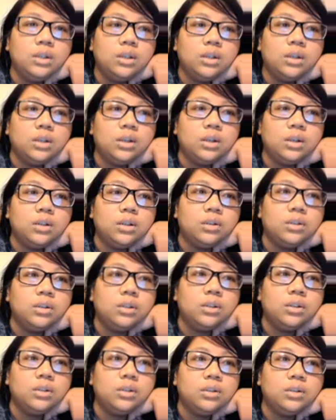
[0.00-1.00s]
Y'all
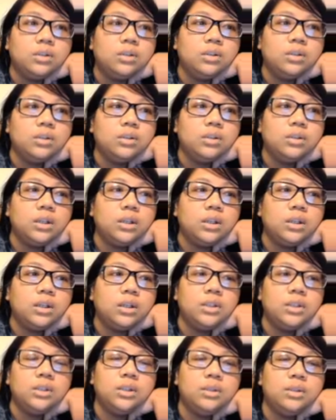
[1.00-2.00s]
are looking at my
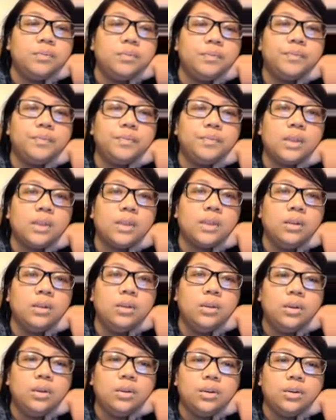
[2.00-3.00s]
shit.
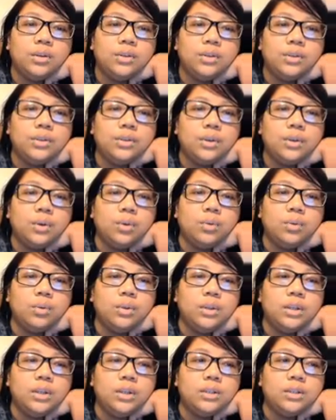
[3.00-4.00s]
So
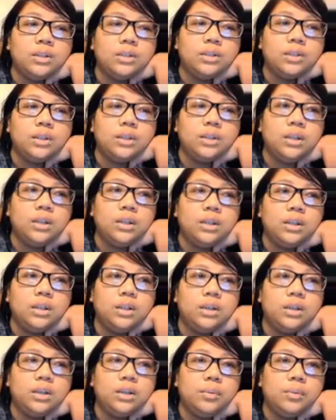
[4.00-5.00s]
this is the
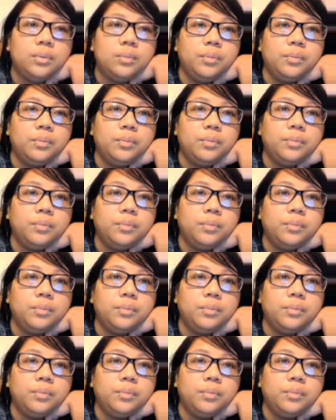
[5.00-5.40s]
I